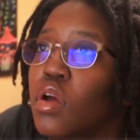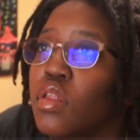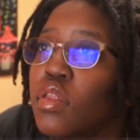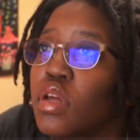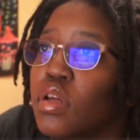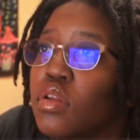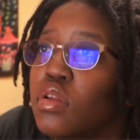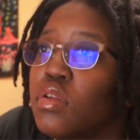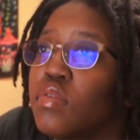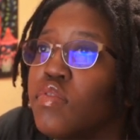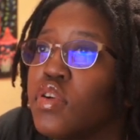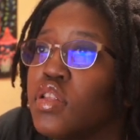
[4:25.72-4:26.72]
Then
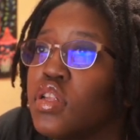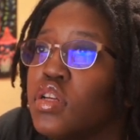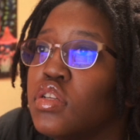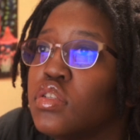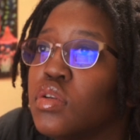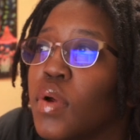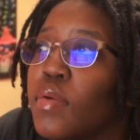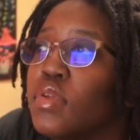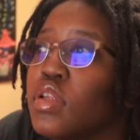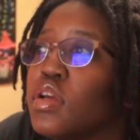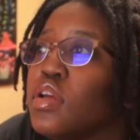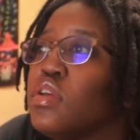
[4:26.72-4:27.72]
for this, you're probably
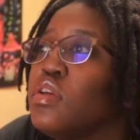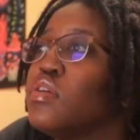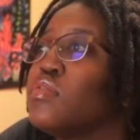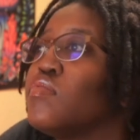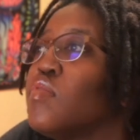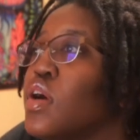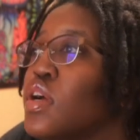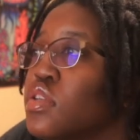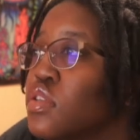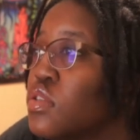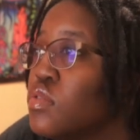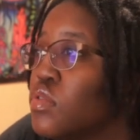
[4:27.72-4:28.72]
like, yo, why
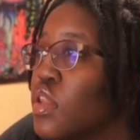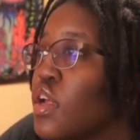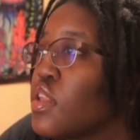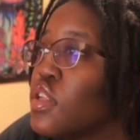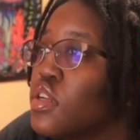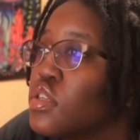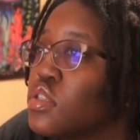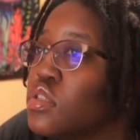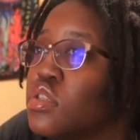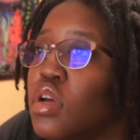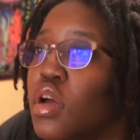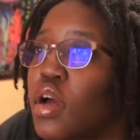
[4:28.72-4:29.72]
is this one like
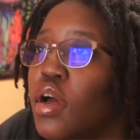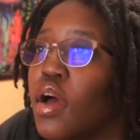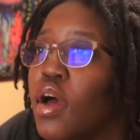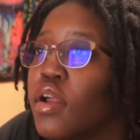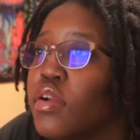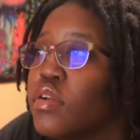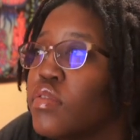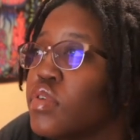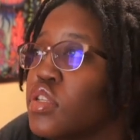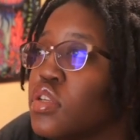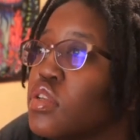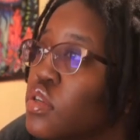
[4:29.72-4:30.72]
this? I don't know
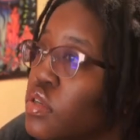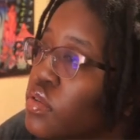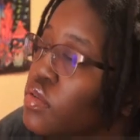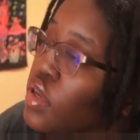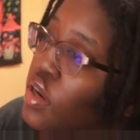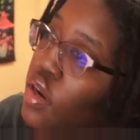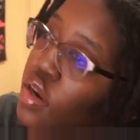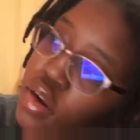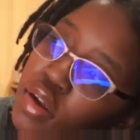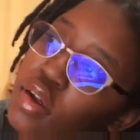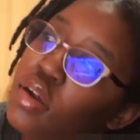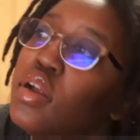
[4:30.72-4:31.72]
what to do,
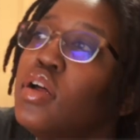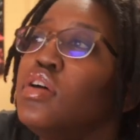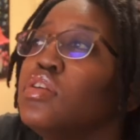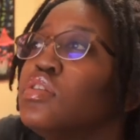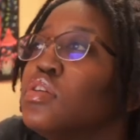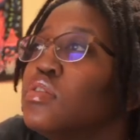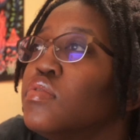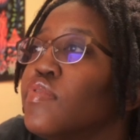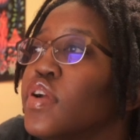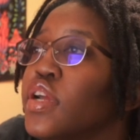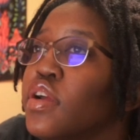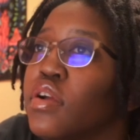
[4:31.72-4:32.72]
So
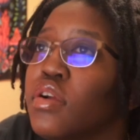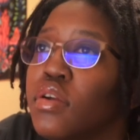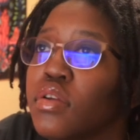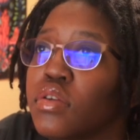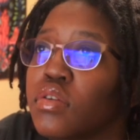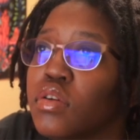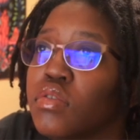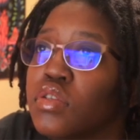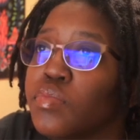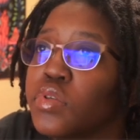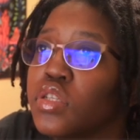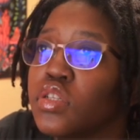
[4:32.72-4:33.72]
for here, you'll go
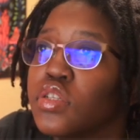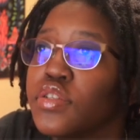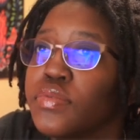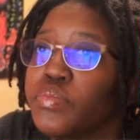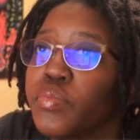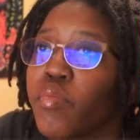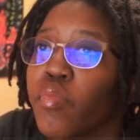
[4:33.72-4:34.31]
to position.